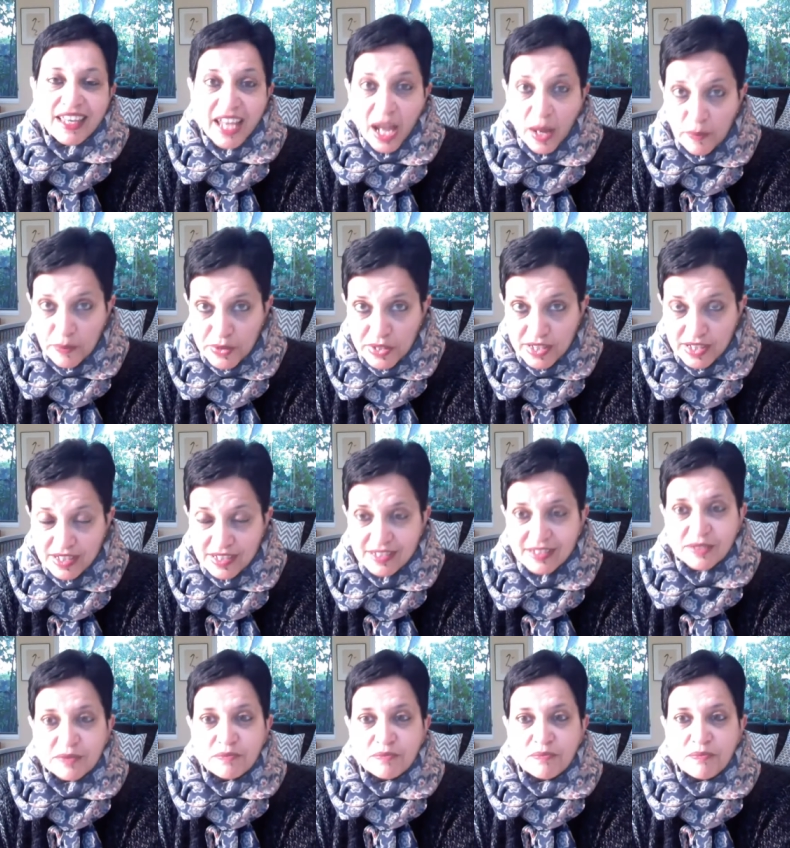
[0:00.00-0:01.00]

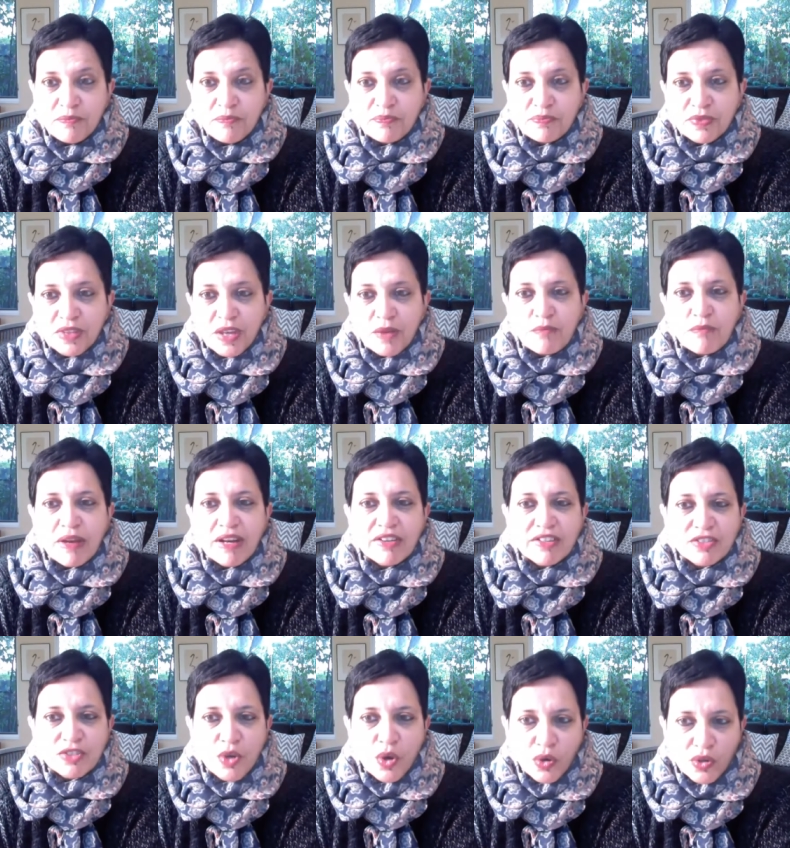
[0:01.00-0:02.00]
Capitalism,
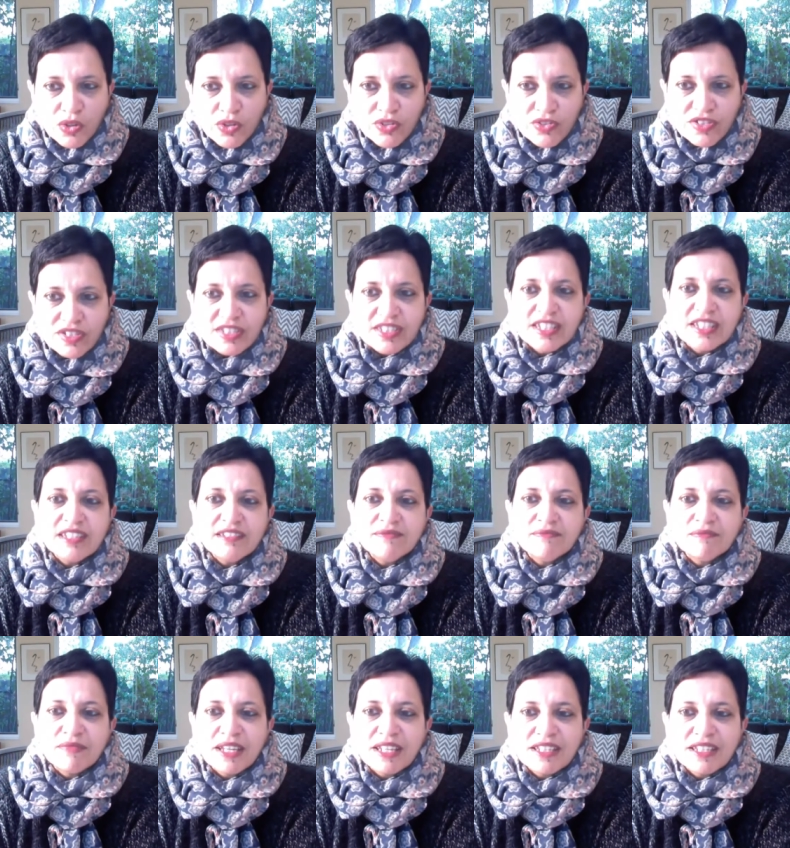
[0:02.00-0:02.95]
meritocracy,